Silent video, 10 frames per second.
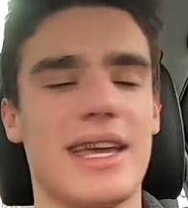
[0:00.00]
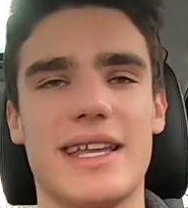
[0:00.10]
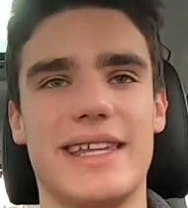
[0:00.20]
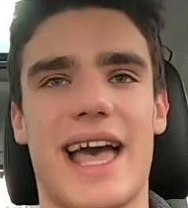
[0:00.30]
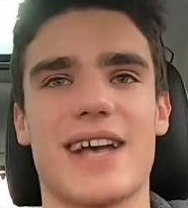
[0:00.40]

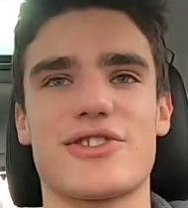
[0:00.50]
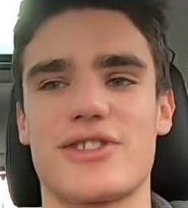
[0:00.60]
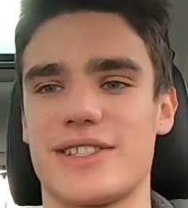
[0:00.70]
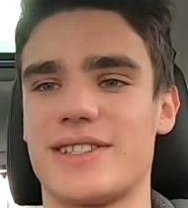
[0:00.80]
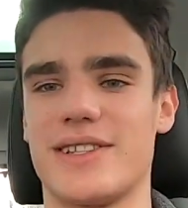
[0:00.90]
The
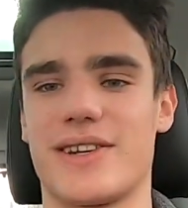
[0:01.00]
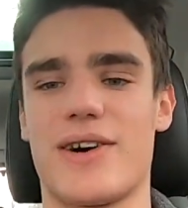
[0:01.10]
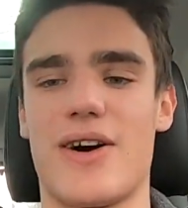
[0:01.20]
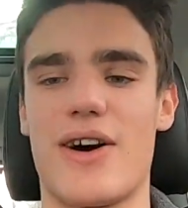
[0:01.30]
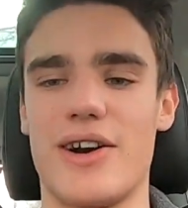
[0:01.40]
extras to the
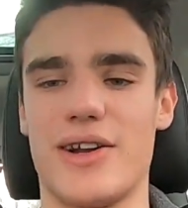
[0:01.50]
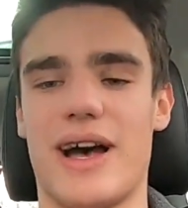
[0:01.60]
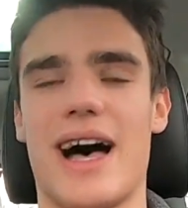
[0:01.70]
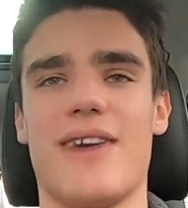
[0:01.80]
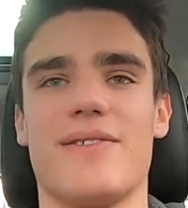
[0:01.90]
car, you
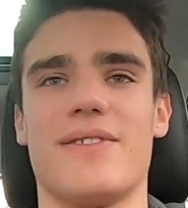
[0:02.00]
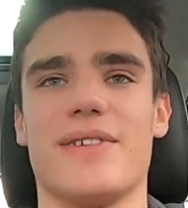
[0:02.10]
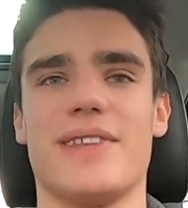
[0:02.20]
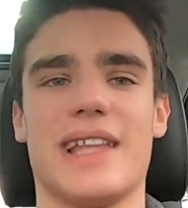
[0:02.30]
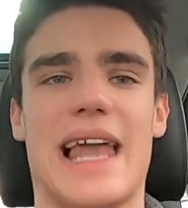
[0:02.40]
have
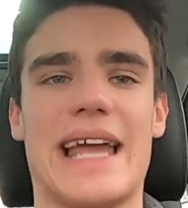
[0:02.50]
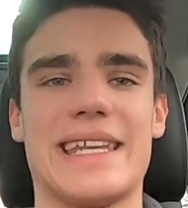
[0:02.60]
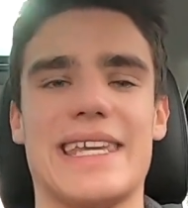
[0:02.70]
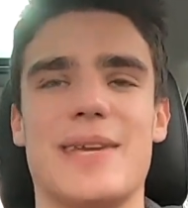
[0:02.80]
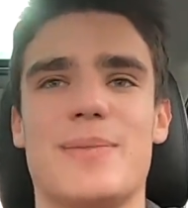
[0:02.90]
the line
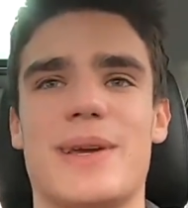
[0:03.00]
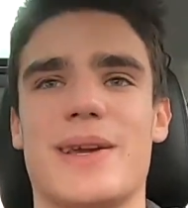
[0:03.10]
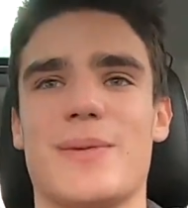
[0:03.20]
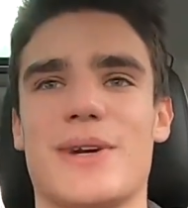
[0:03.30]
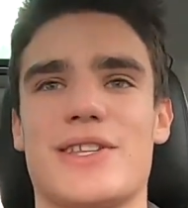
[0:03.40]
keeping,
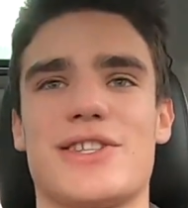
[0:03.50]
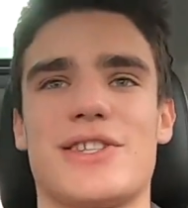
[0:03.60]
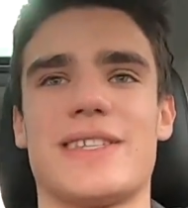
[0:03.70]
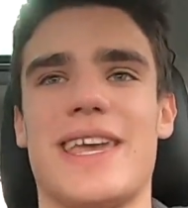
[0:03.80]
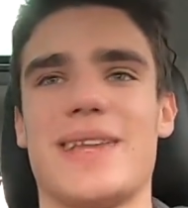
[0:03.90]
which
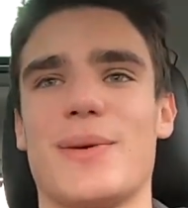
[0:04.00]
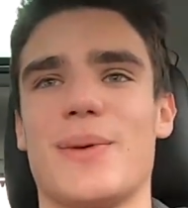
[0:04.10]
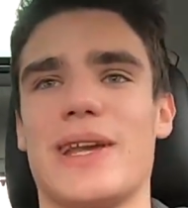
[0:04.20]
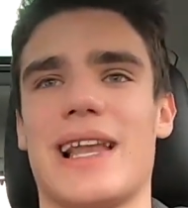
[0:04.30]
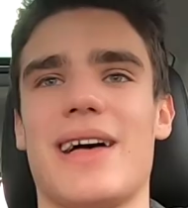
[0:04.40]
take the
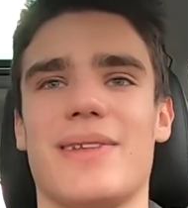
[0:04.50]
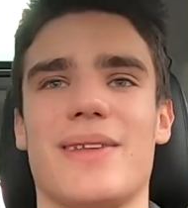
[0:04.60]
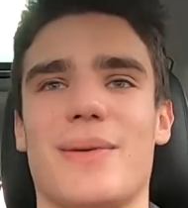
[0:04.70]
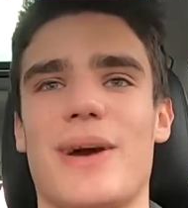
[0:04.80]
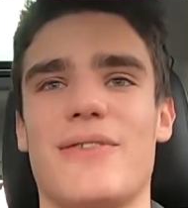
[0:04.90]
wheel
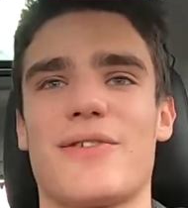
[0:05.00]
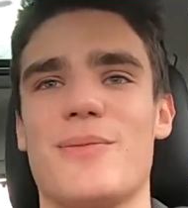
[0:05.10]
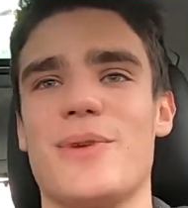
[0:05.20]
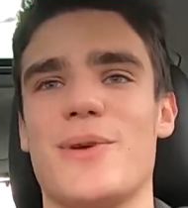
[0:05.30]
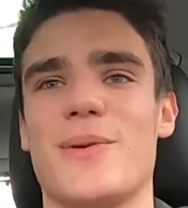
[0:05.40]
away from
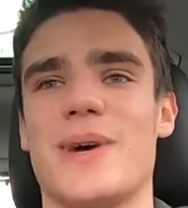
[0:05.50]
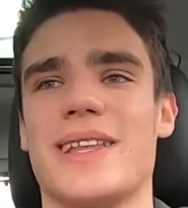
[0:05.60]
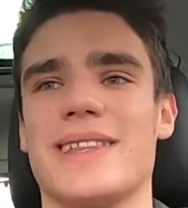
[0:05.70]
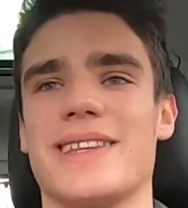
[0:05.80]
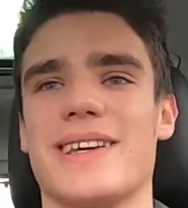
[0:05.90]
you and